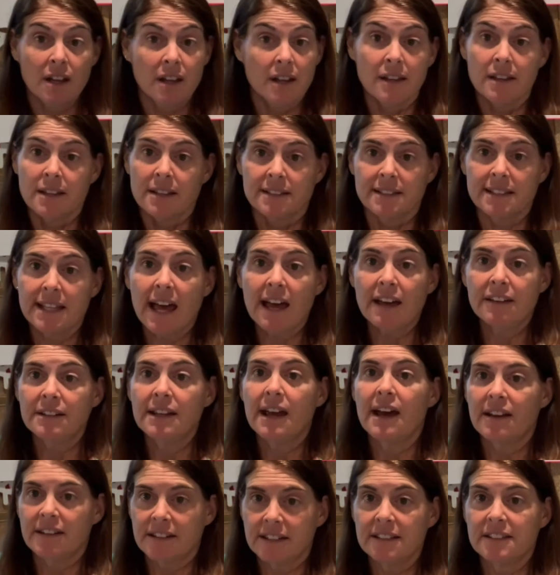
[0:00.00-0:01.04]
sound
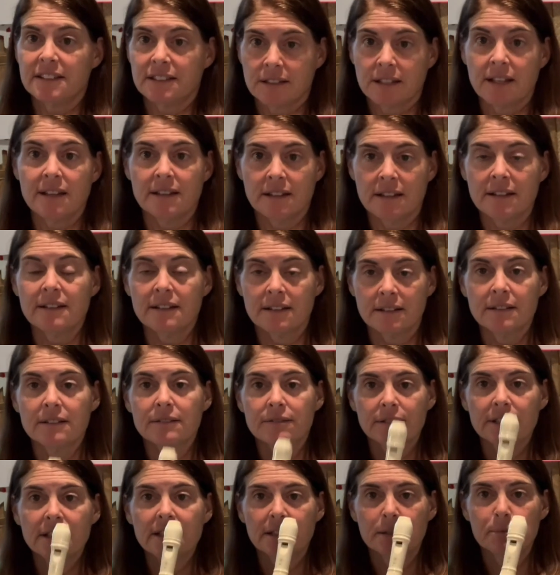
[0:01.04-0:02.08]
out, it's
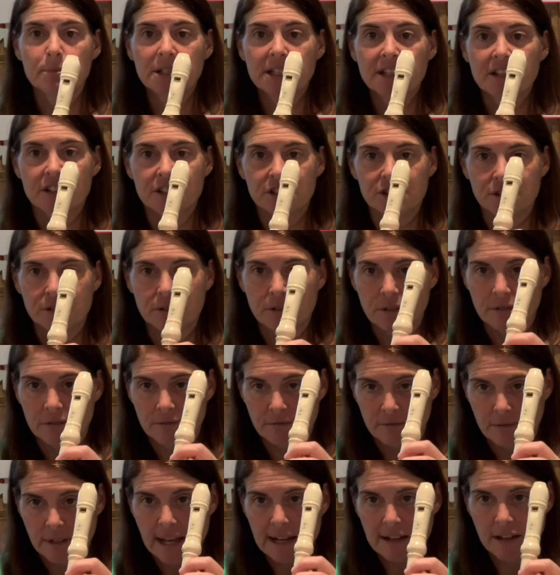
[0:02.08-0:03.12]
really because you're
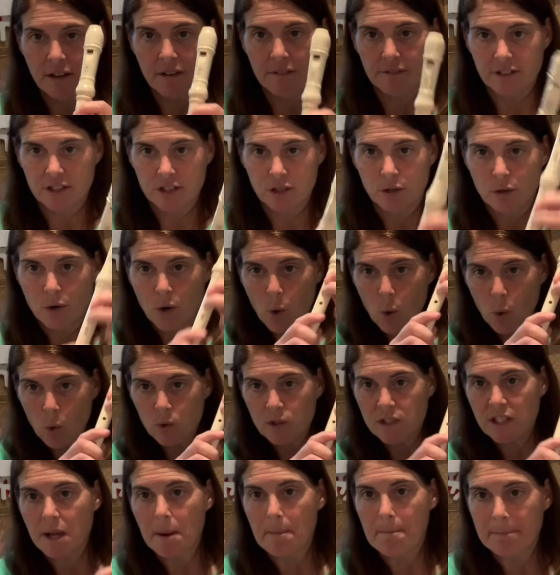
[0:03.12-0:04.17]
not covering your holes
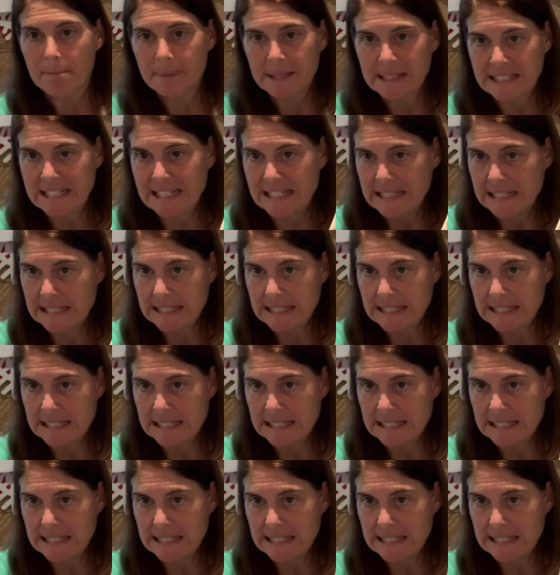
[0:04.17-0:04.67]
completely.